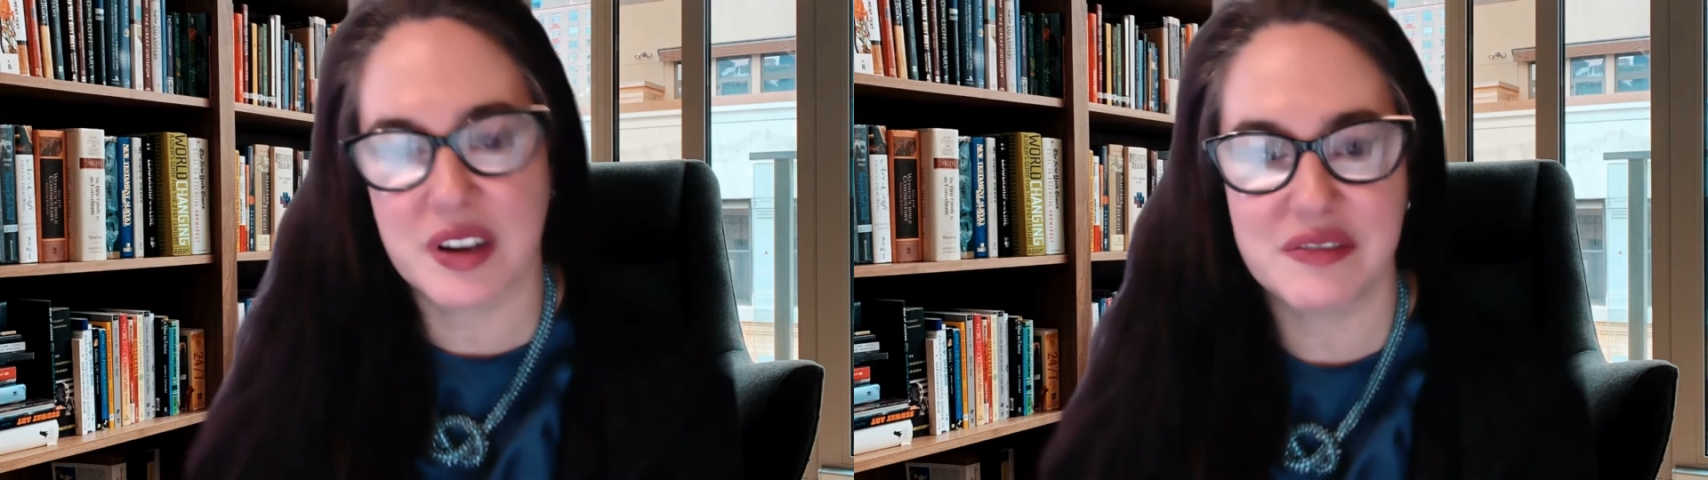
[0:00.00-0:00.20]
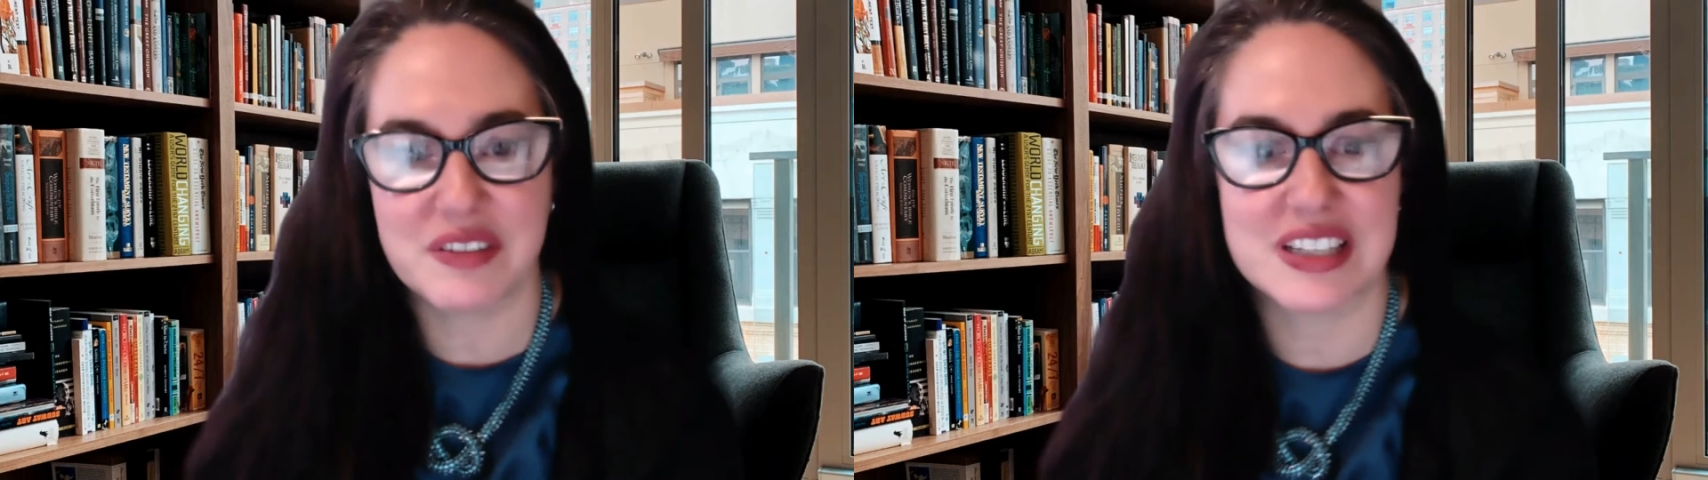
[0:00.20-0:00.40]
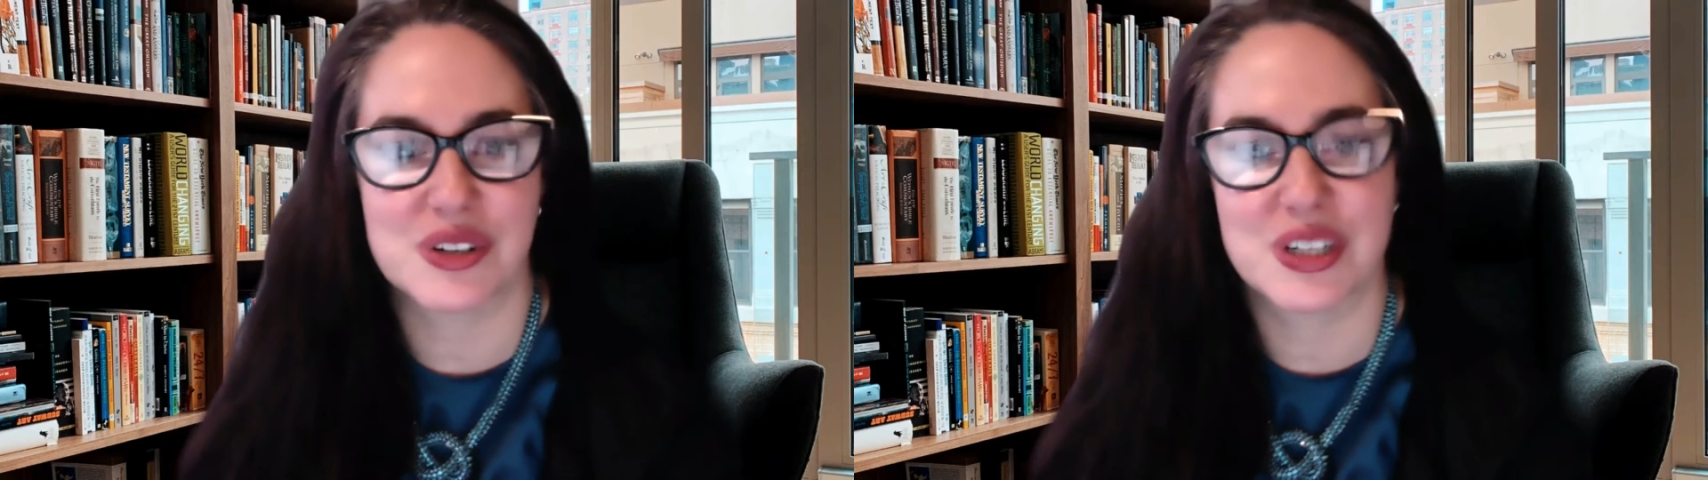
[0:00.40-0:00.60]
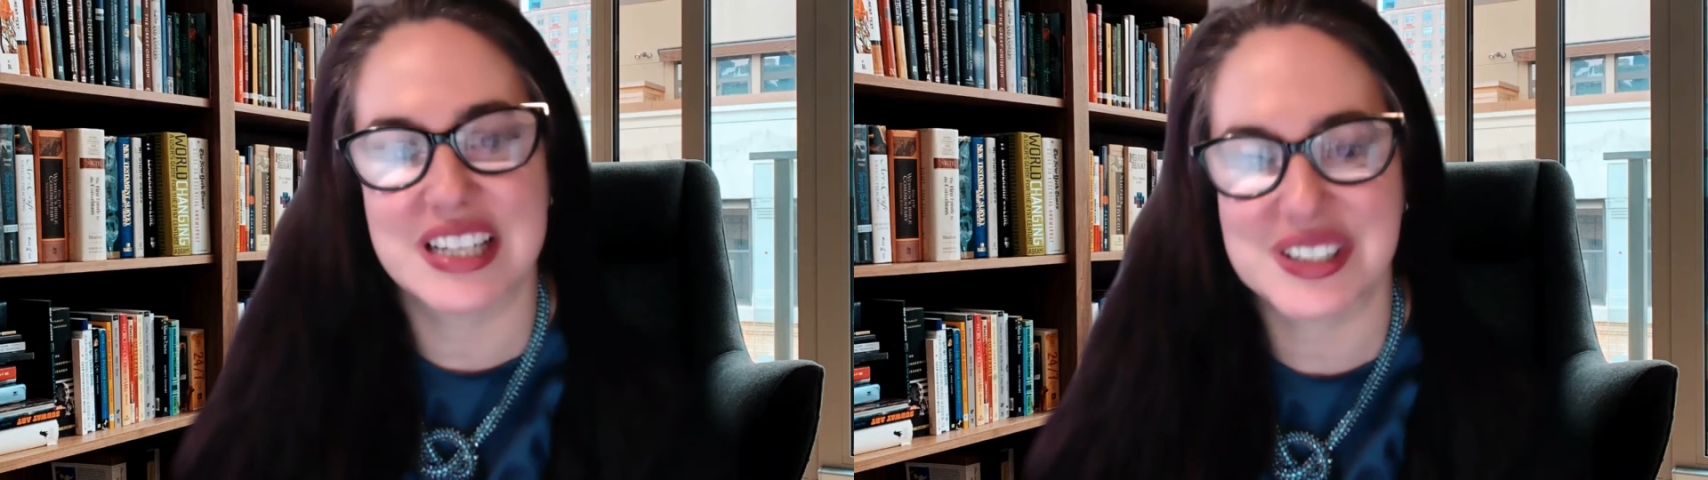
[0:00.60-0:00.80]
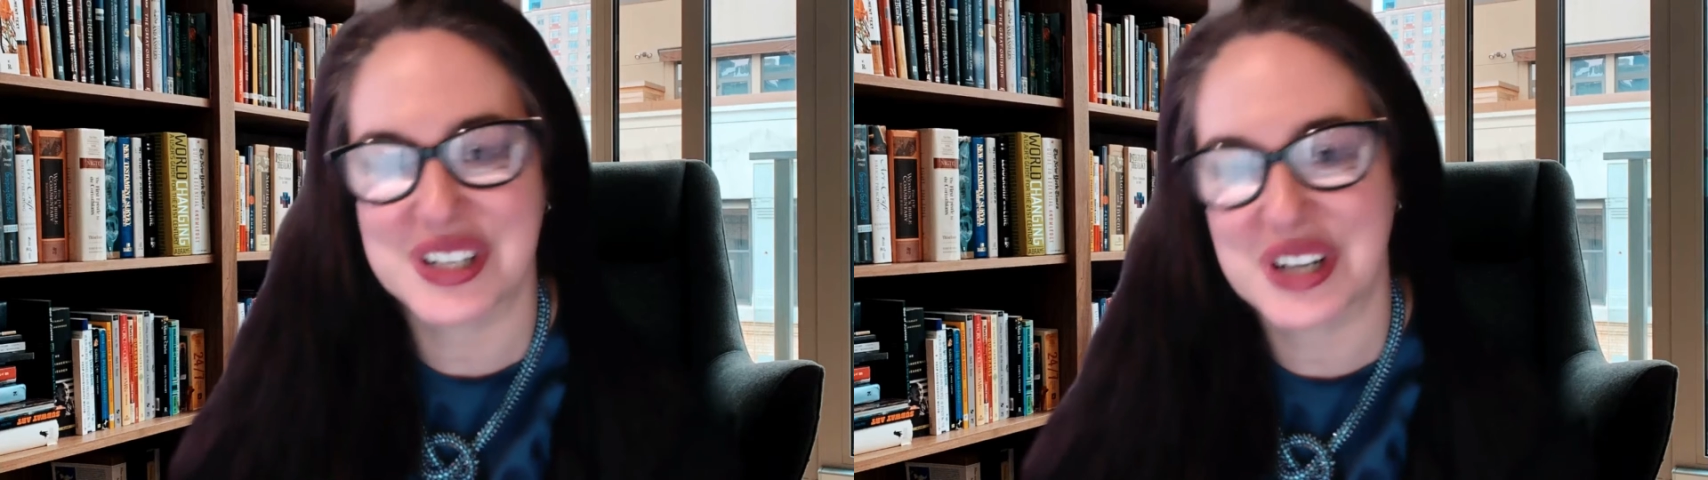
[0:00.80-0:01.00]
brief
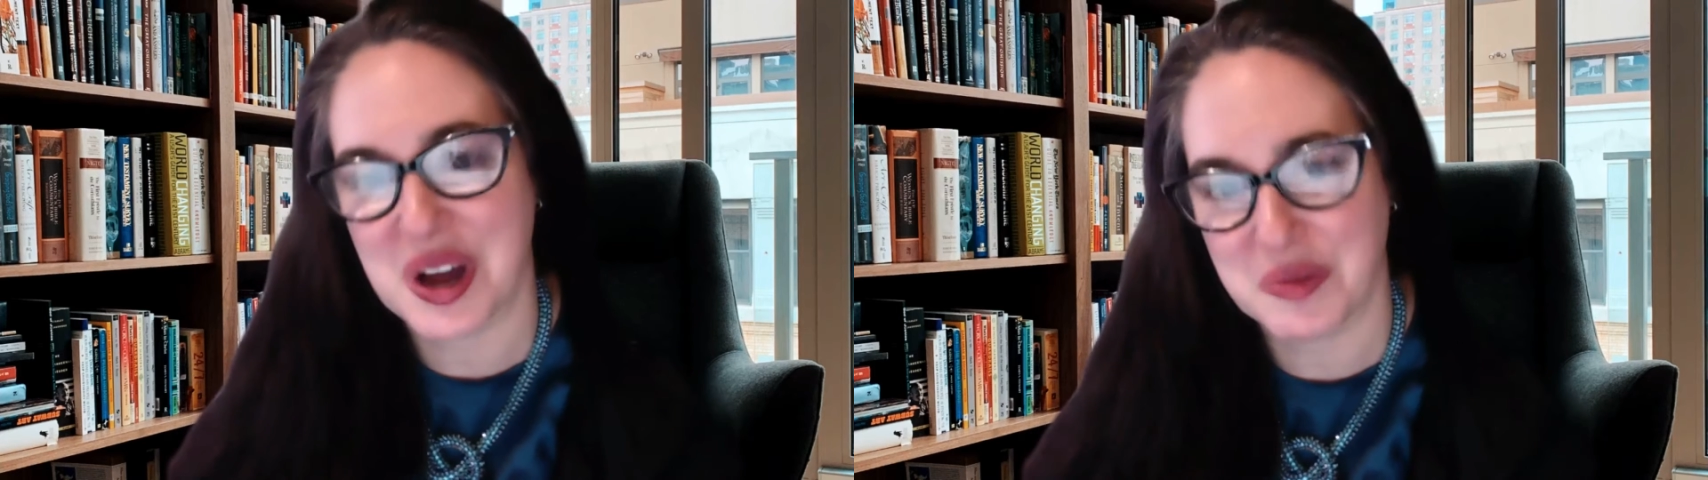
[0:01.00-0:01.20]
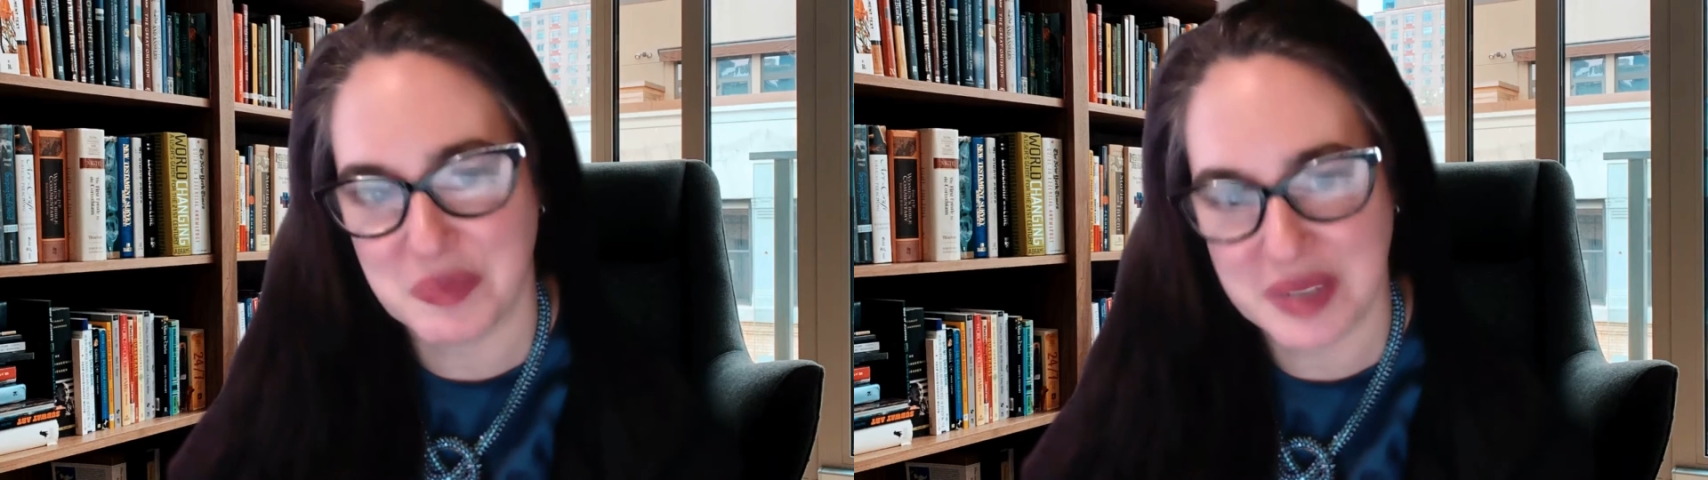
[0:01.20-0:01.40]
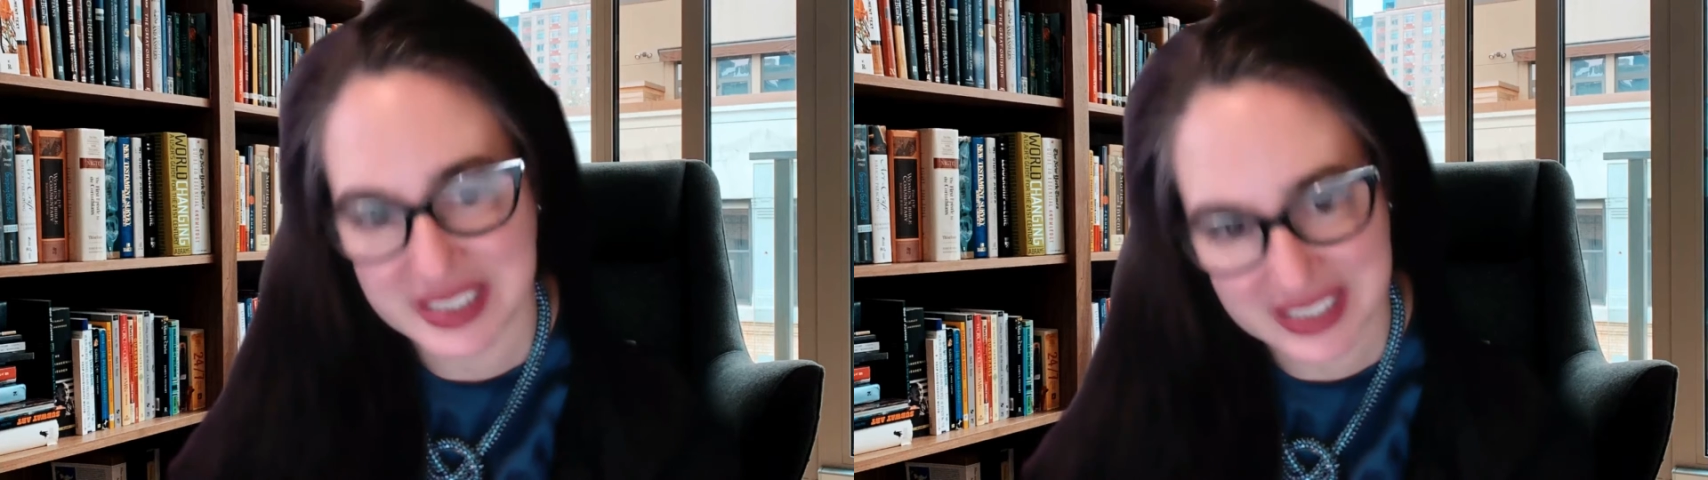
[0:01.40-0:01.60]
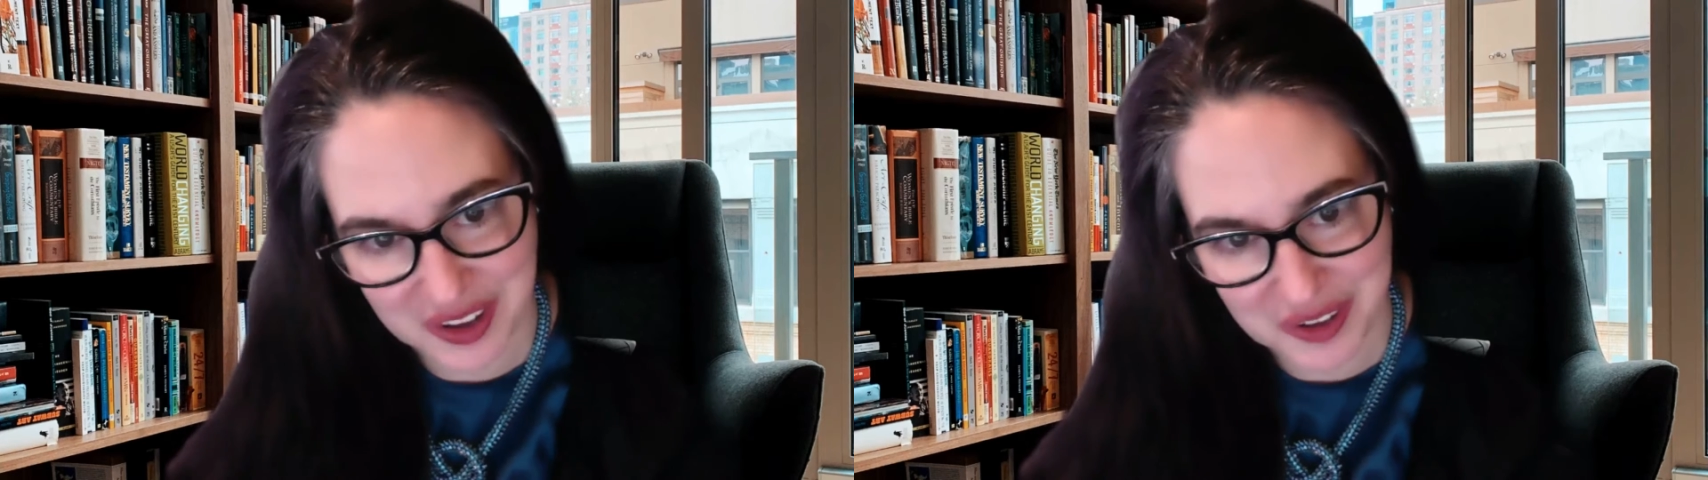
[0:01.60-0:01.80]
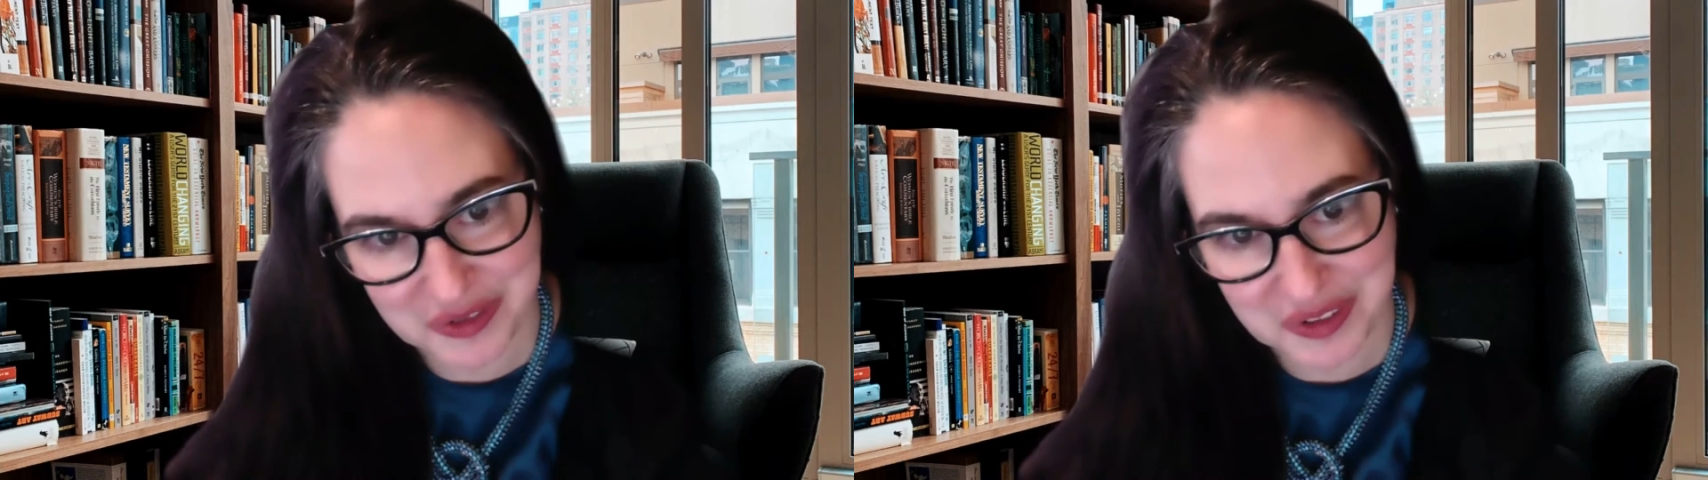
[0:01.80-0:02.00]
introduction of
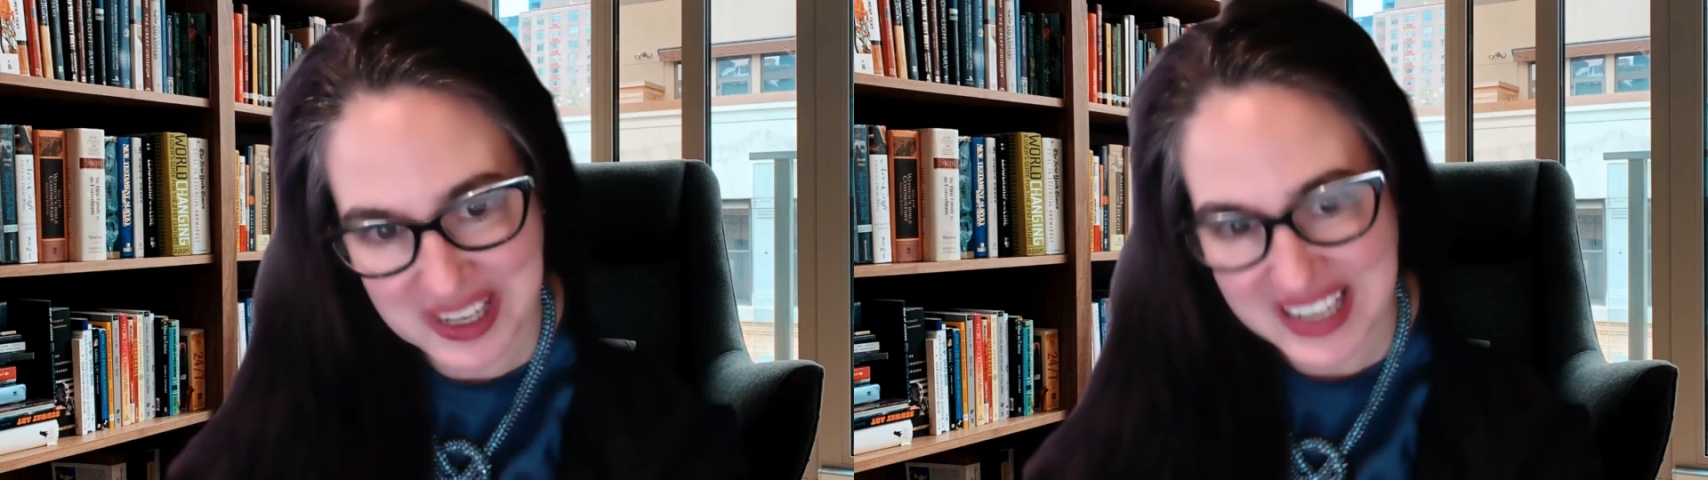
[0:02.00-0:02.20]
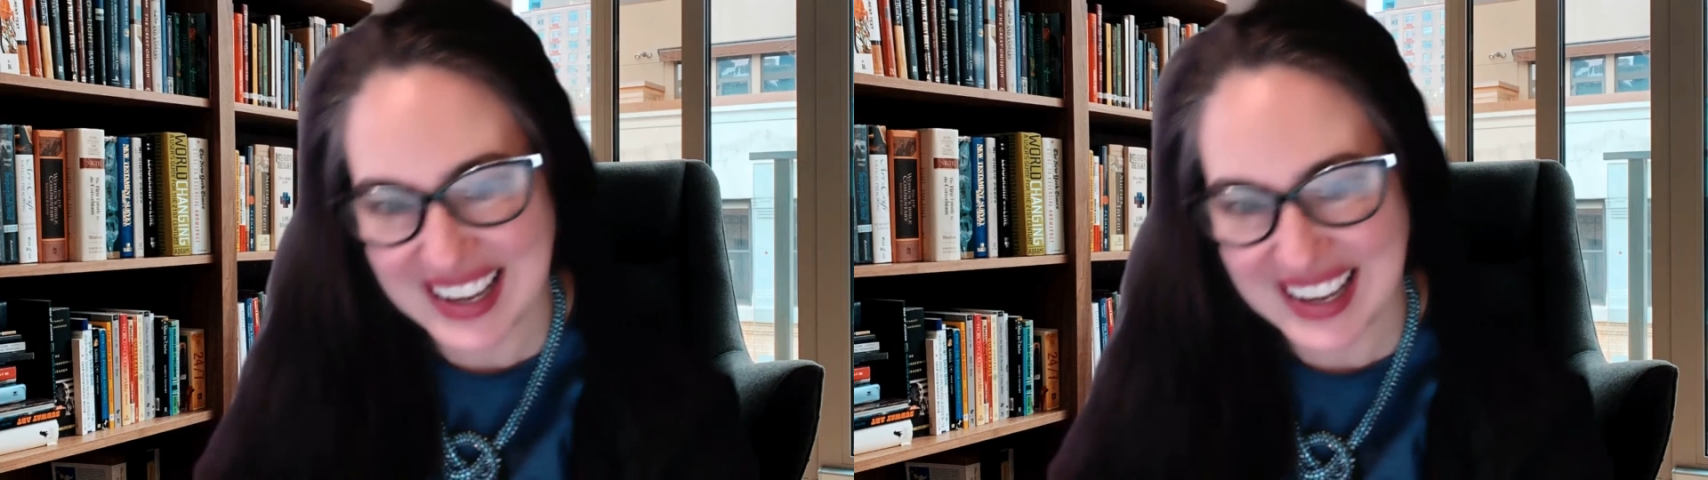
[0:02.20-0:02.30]
myself,